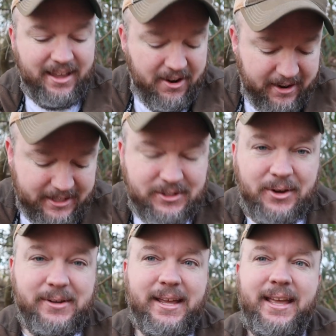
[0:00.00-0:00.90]
All right,
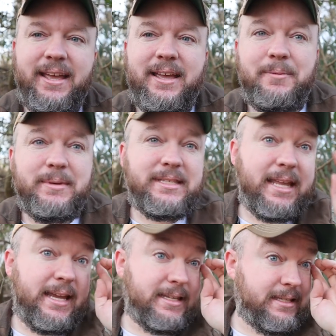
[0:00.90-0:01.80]
so
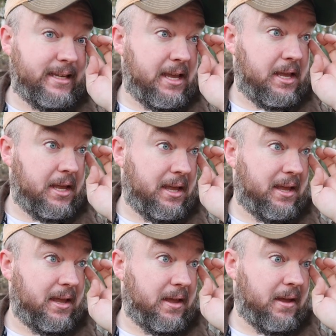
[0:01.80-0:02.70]
mistakes
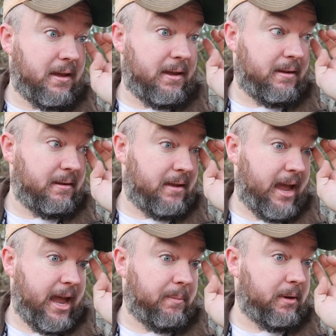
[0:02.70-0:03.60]

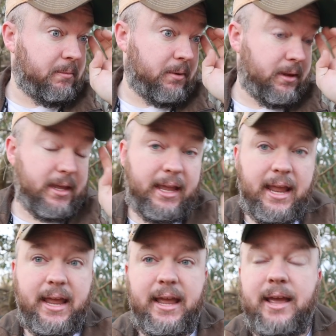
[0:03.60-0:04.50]
happen, but they
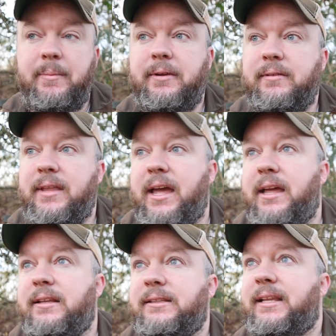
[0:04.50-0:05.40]
can't happen.
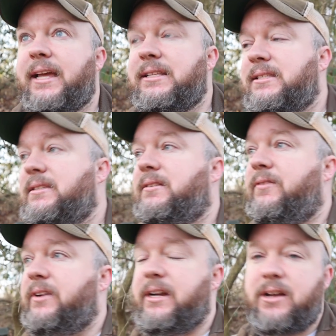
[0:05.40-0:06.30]
That's a
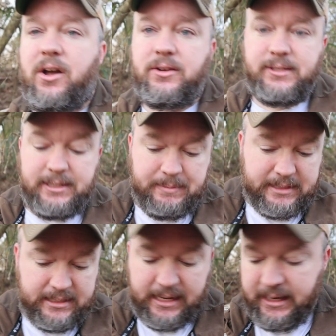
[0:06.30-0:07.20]
very costly
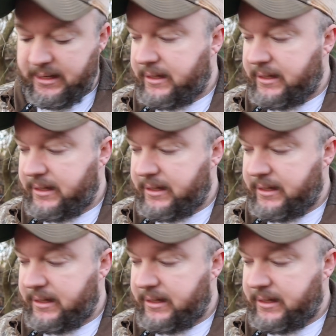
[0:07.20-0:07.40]
mistake.